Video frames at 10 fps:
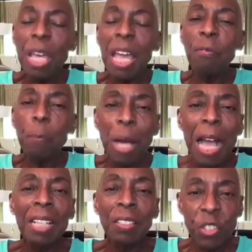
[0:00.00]
have a
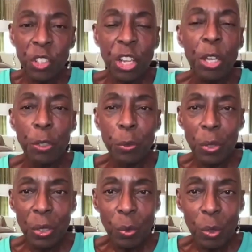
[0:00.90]
pile of
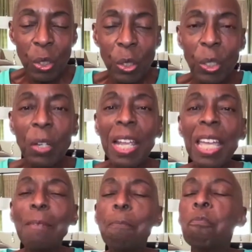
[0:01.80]
stones. All
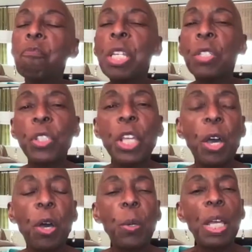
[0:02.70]
right.
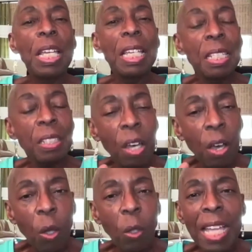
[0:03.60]
So the
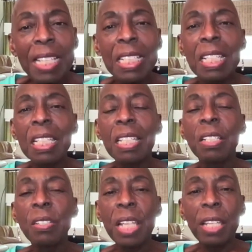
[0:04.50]
whole idea
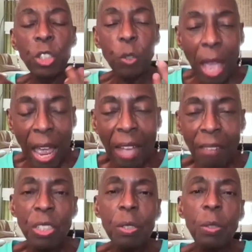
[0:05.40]
is that you
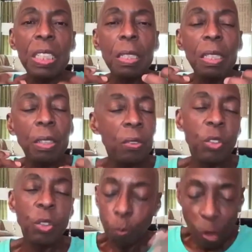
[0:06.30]
have to,
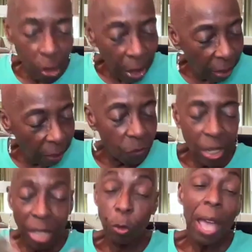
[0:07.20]

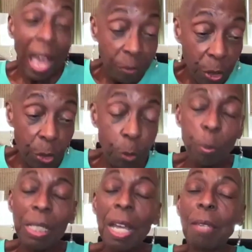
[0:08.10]
not you have to,
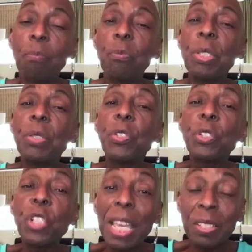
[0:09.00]
but I'm
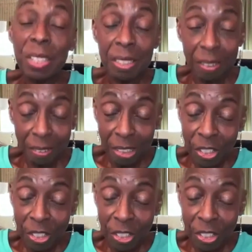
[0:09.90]
suggesting